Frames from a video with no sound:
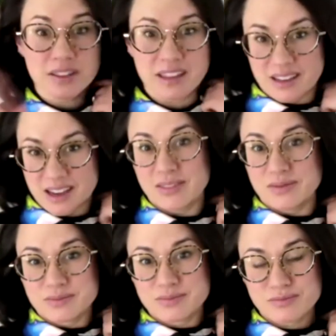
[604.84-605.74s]
my
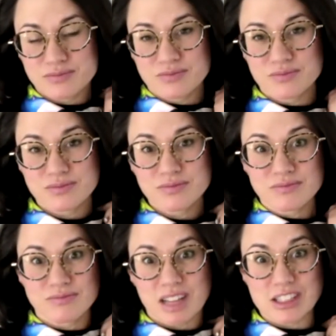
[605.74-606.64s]

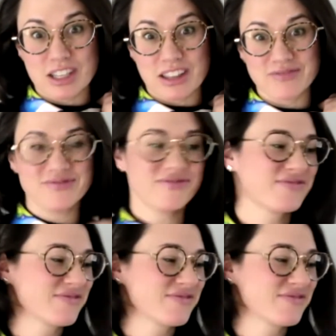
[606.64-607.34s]
in my family, there are a